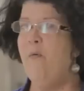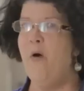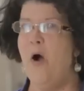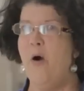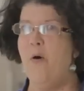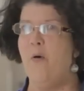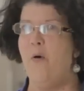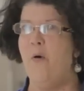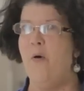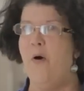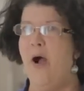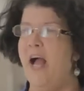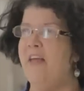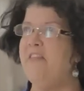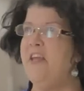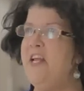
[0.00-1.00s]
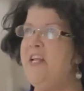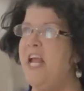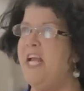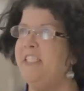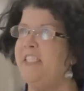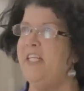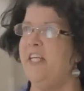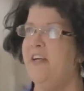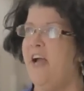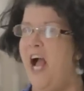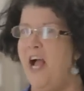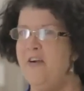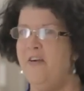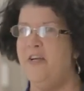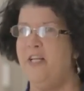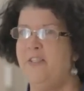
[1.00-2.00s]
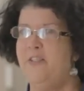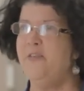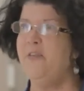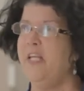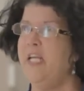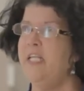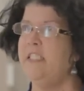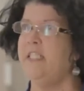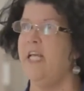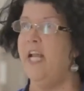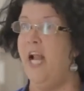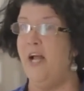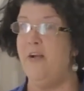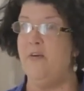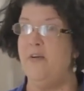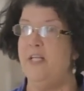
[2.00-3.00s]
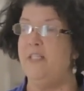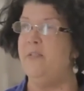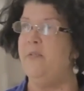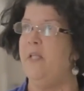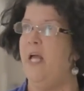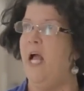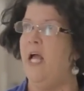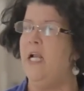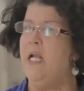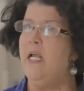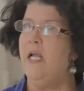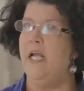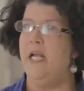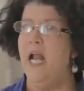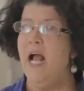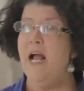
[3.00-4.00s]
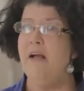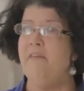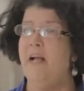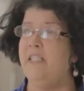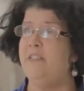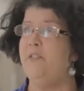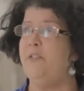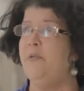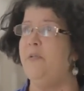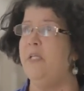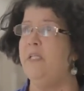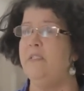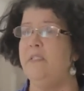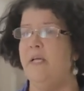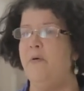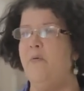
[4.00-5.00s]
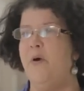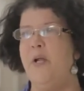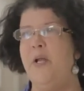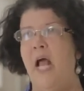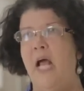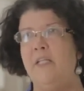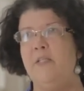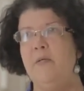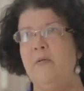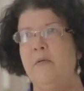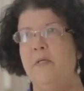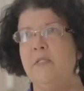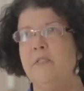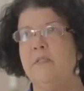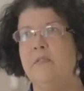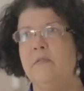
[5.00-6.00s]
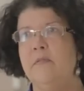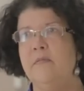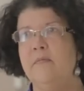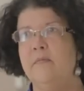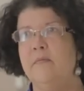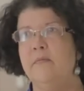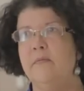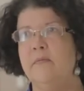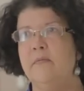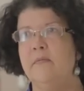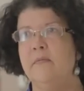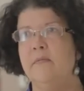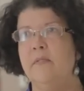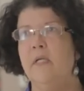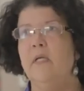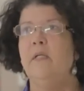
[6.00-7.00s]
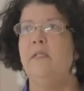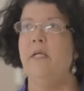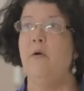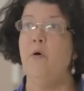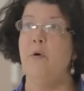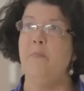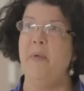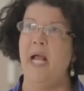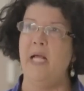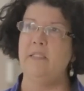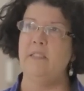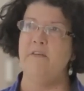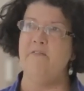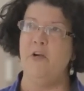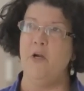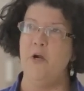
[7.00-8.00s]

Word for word: whoa, I think next year I'm going to do this and I'm going to do that. And I have had students that were not doers, they were passive